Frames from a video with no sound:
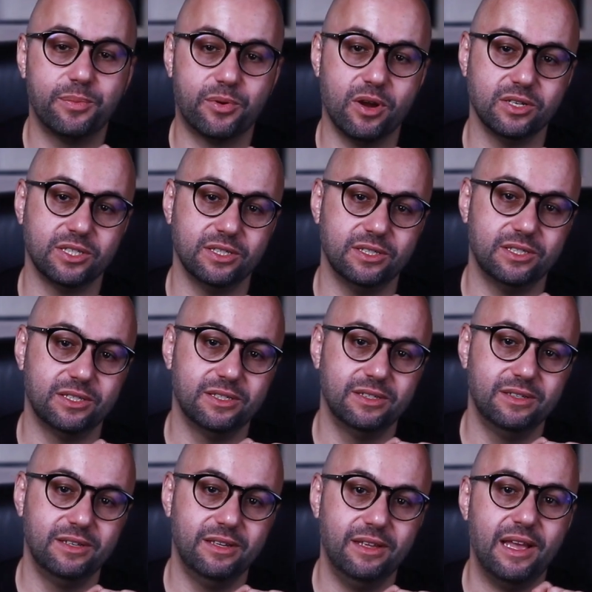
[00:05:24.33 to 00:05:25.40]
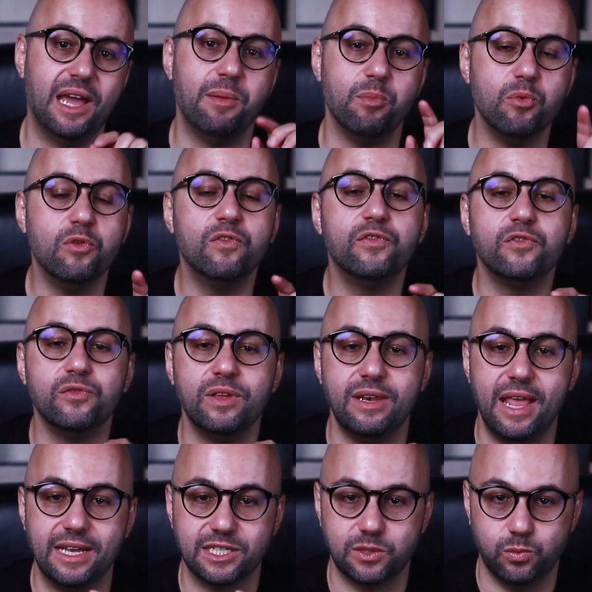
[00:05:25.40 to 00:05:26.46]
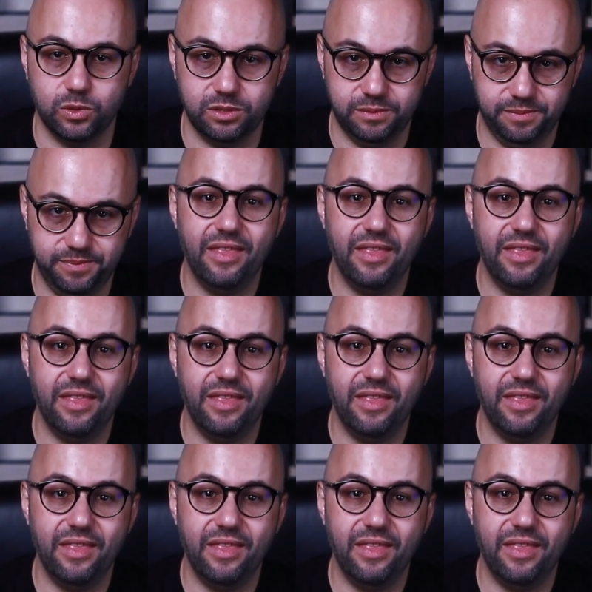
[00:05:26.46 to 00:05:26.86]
process and move to the next one.